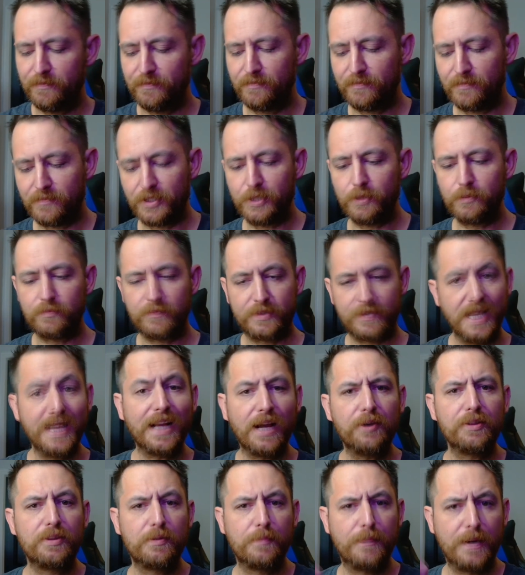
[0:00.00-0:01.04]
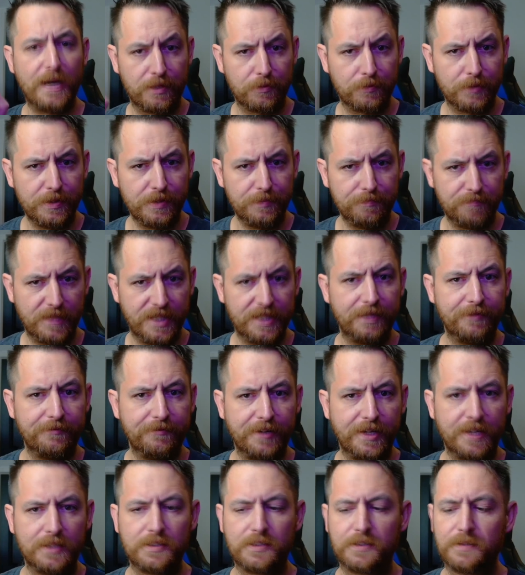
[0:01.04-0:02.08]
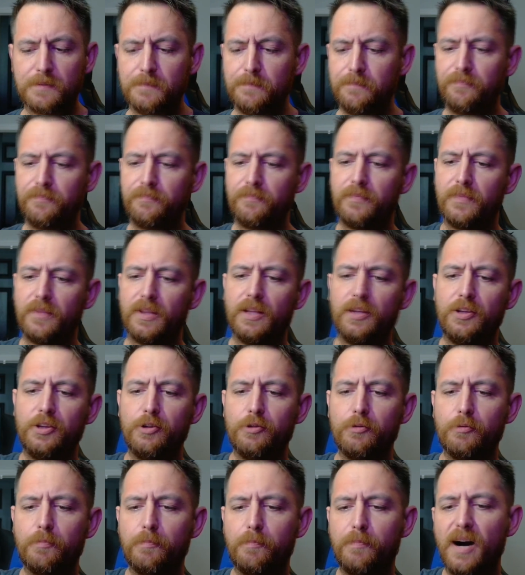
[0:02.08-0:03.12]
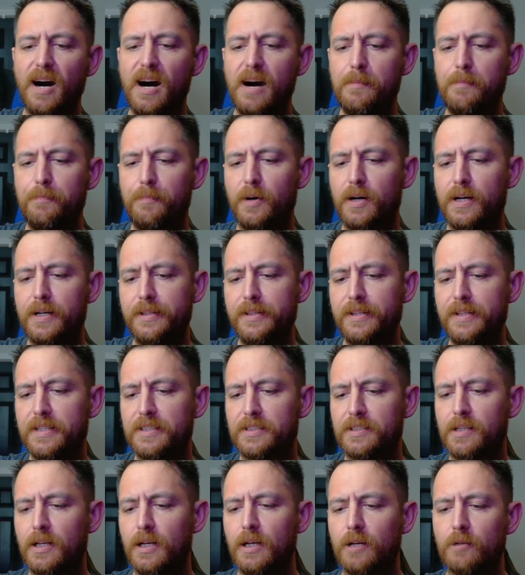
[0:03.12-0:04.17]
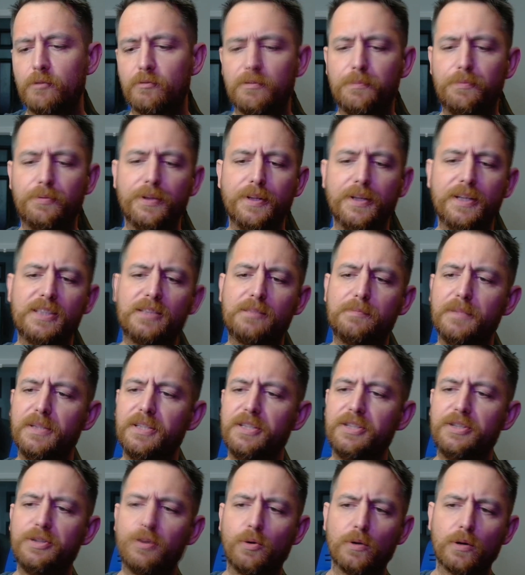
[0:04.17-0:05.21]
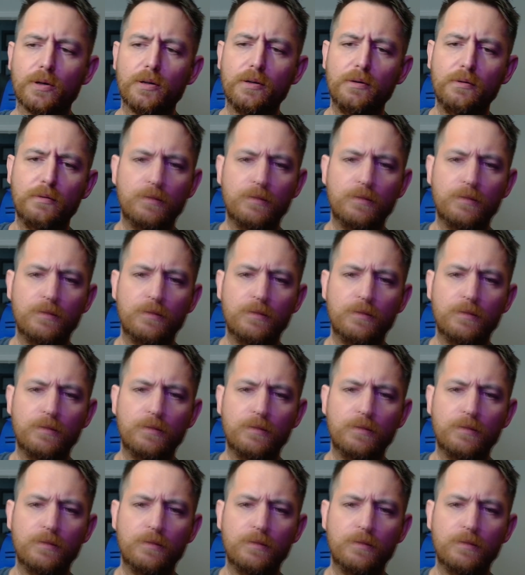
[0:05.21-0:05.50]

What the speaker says: you take out the battery in advance. You pop on this replacement door,